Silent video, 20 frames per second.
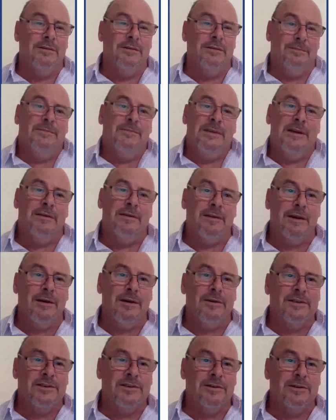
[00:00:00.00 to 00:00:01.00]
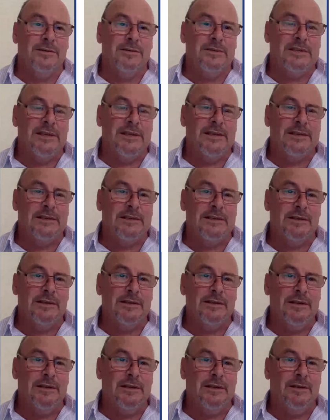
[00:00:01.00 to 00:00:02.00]
the current circumstances that
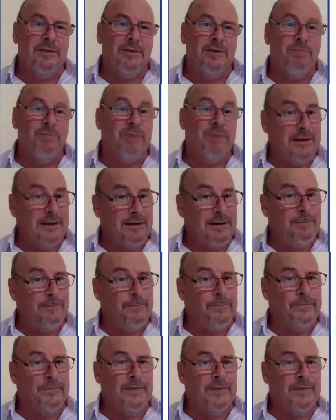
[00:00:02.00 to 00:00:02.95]
you're dealing with better,